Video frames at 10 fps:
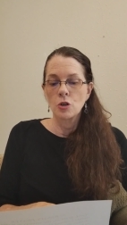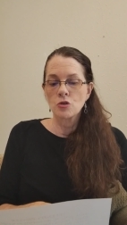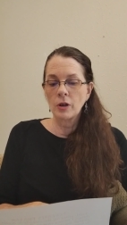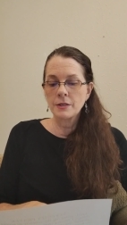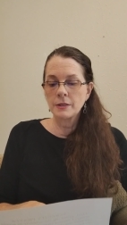
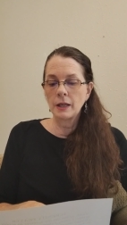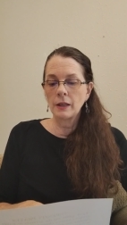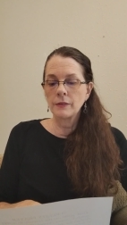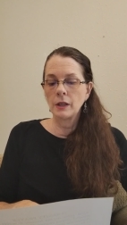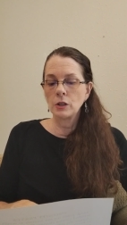
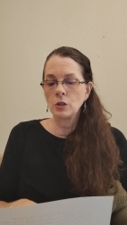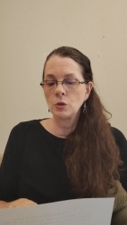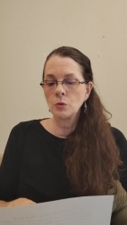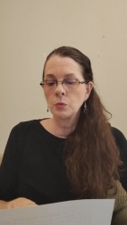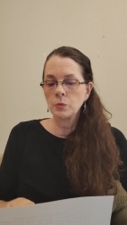trusting that
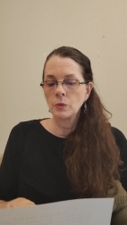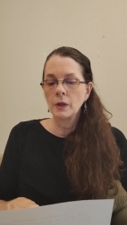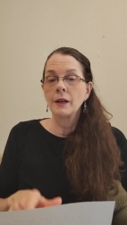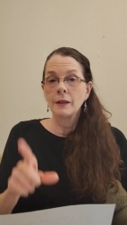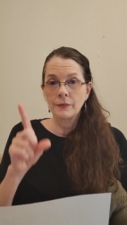you,
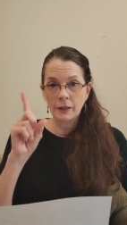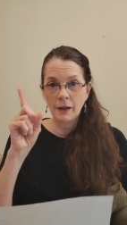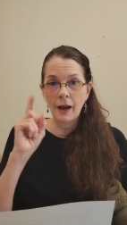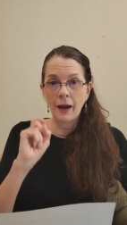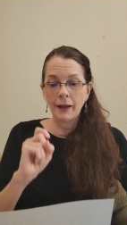the
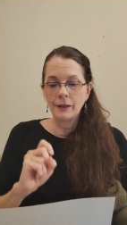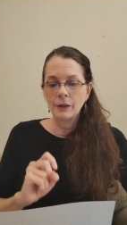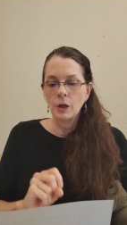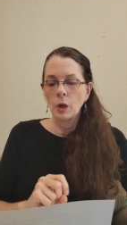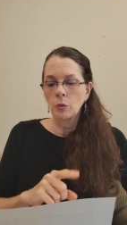God,
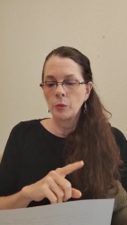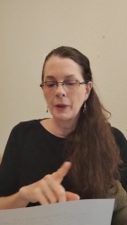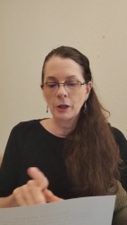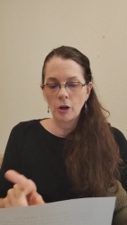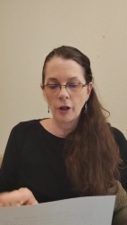will
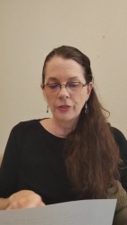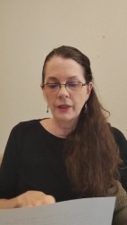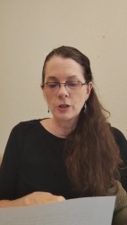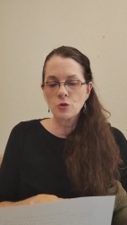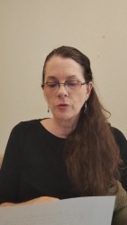make all
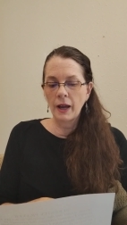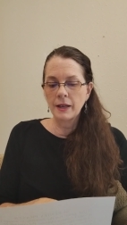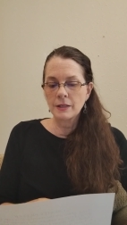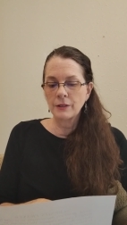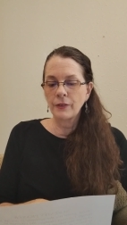things
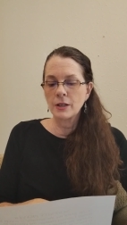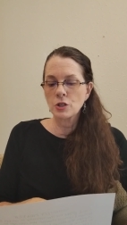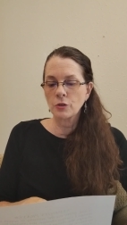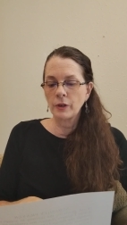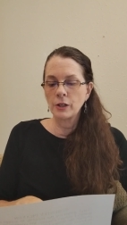right if I
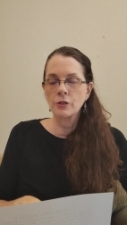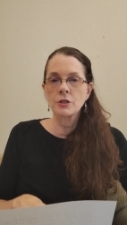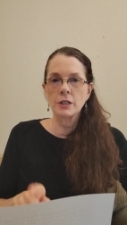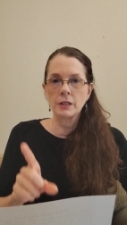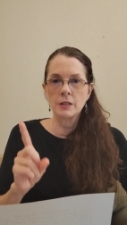surrender
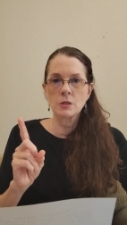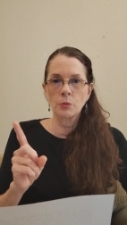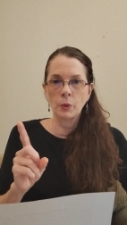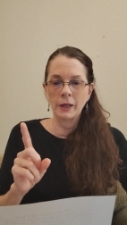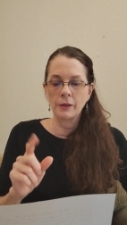to his
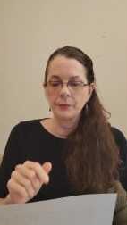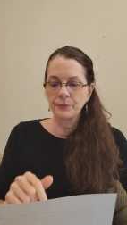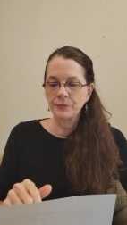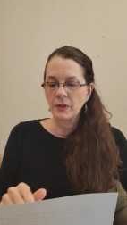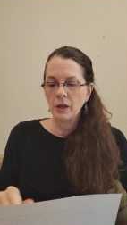will,
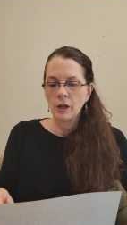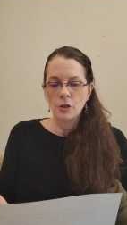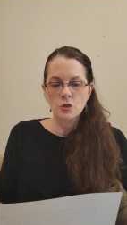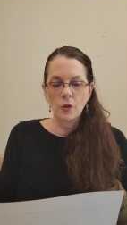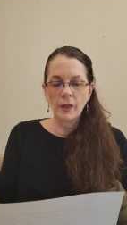
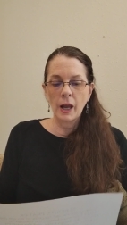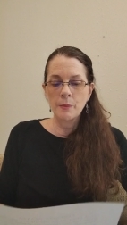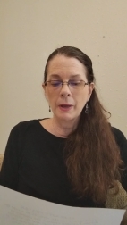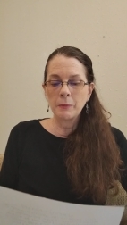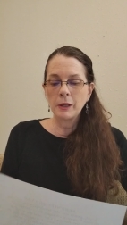so that I
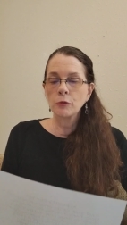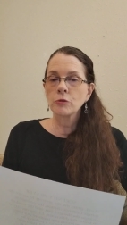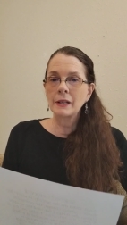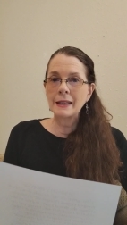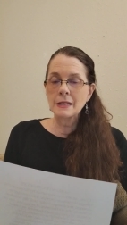may be
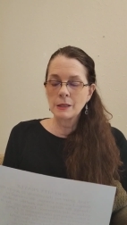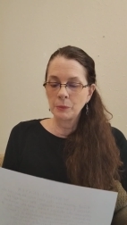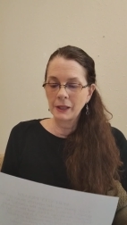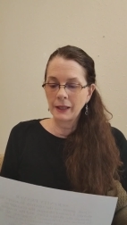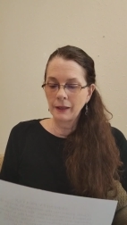
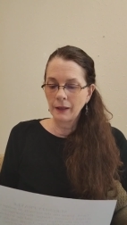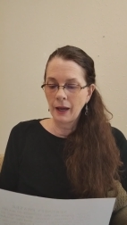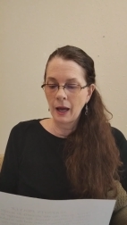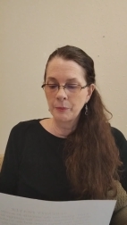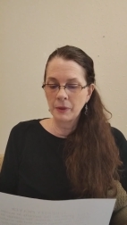reasonably
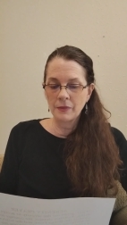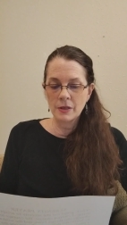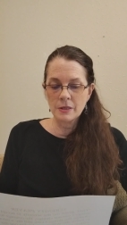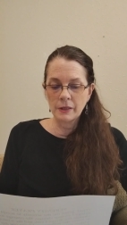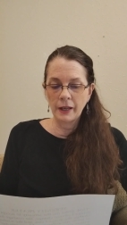happy in
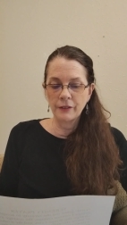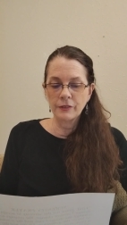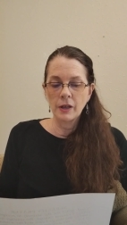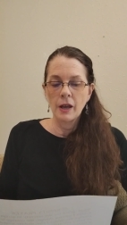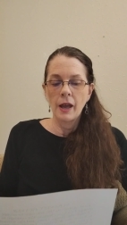this life
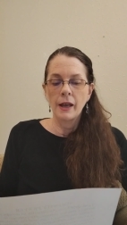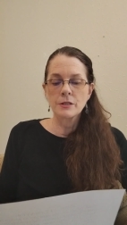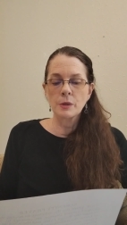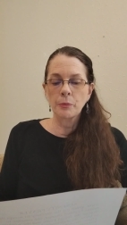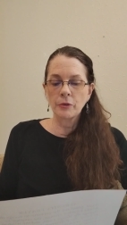and
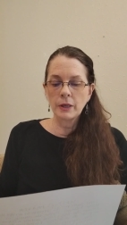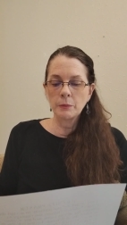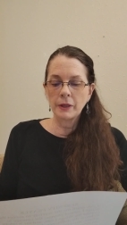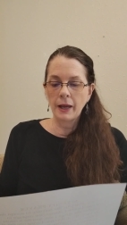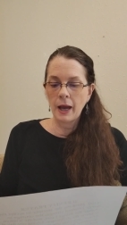
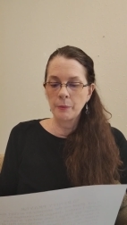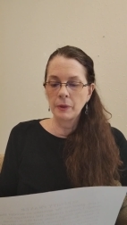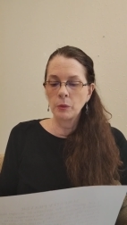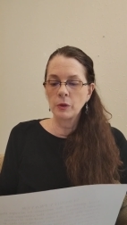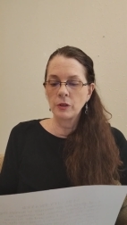supremely
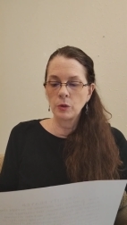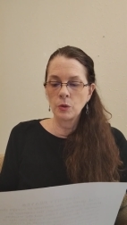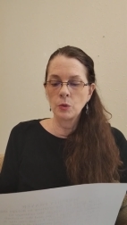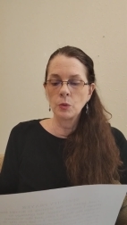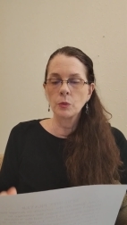happy with
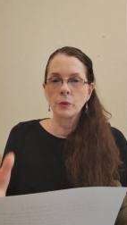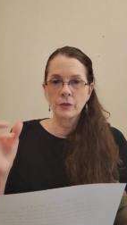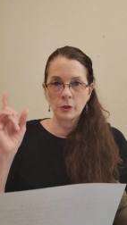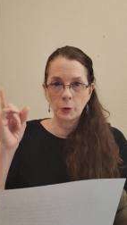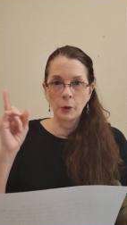you,
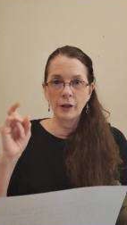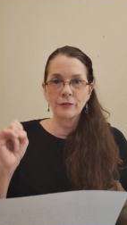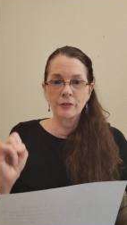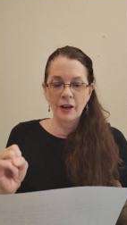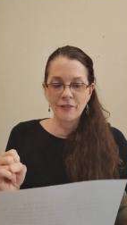with the Lord,
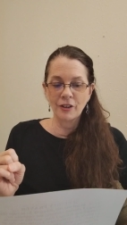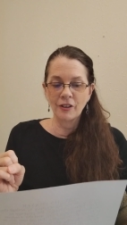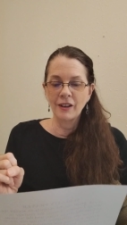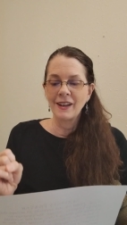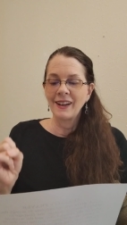
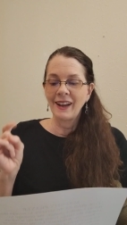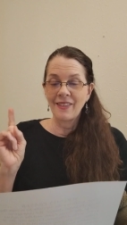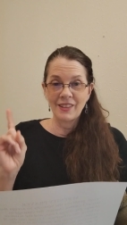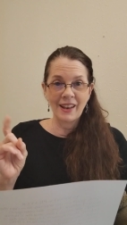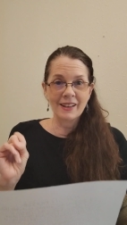forever
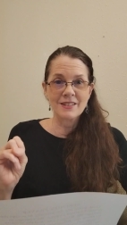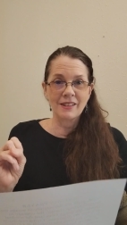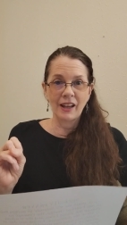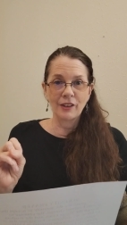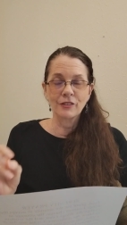in the
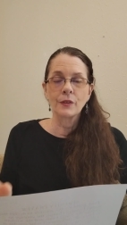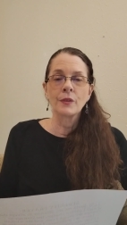next life.